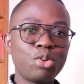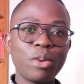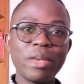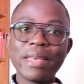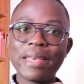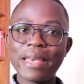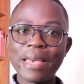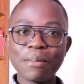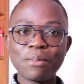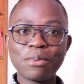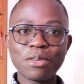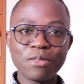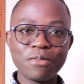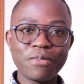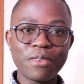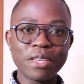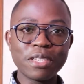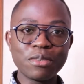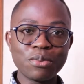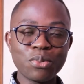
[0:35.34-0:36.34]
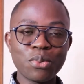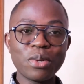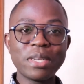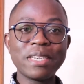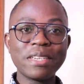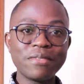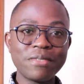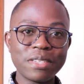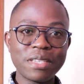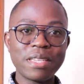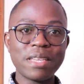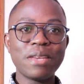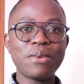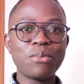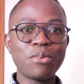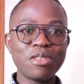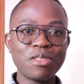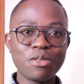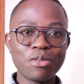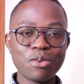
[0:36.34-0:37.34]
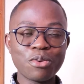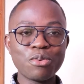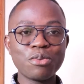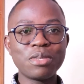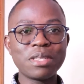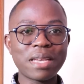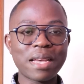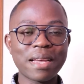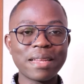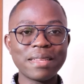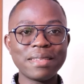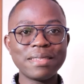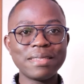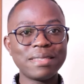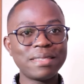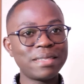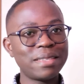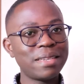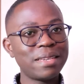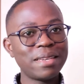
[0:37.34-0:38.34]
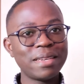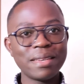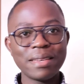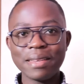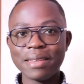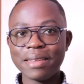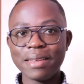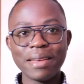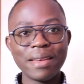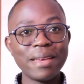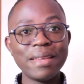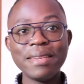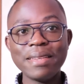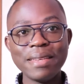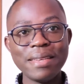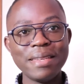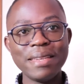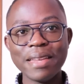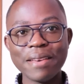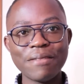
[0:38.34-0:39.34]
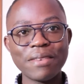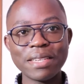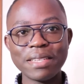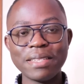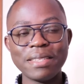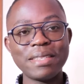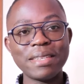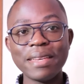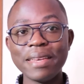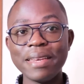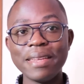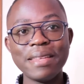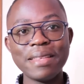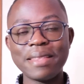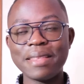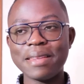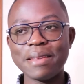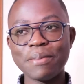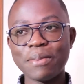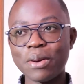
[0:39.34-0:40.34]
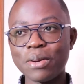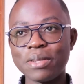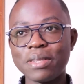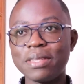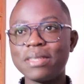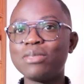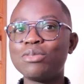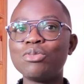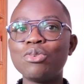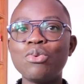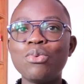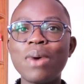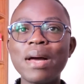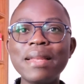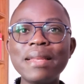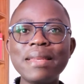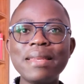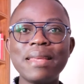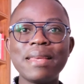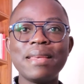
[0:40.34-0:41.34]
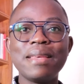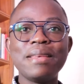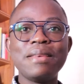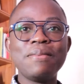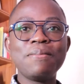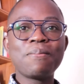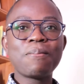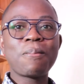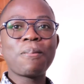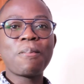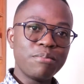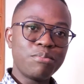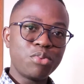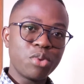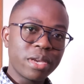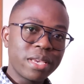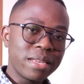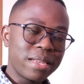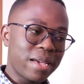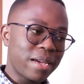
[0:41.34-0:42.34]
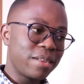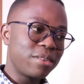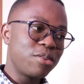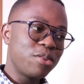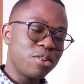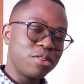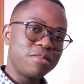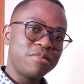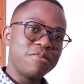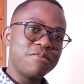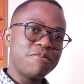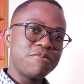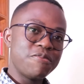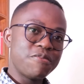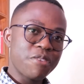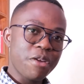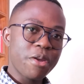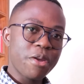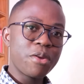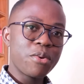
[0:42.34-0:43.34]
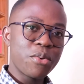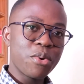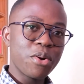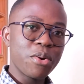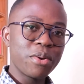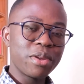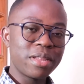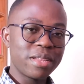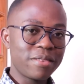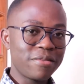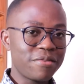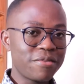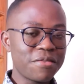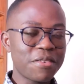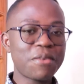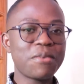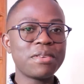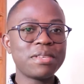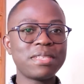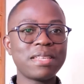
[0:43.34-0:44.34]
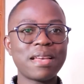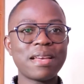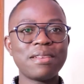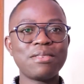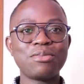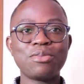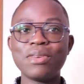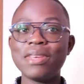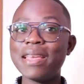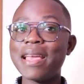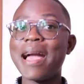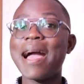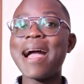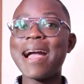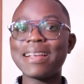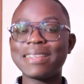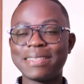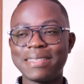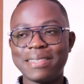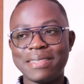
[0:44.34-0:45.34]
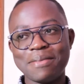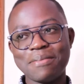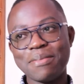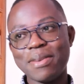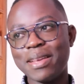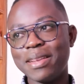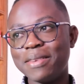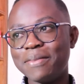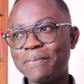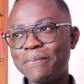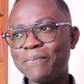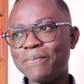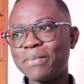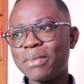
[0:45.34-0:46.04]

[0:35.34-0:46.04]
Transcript: So he kept on fetching water every day with those cans, and he never did anything about it. So one day, the broken can got very worried and very sad. So he asked the man,